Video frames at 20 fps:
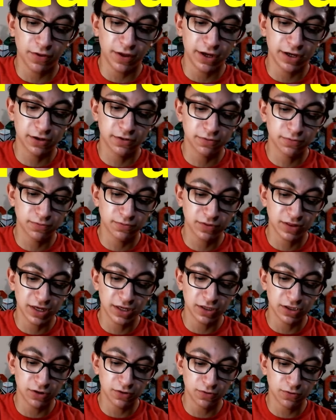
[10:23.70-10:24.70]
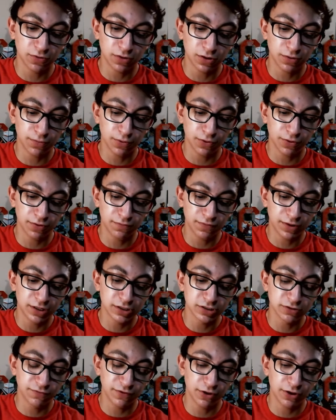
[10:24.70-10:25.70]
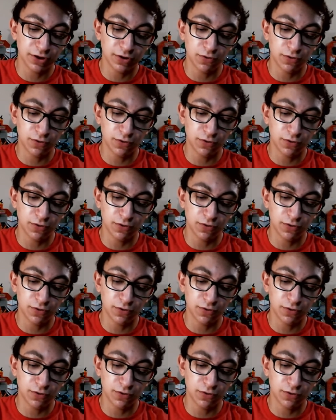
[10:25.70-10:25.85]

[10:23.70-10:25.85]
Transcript: Like, thank you, Unbroken Bonds. Very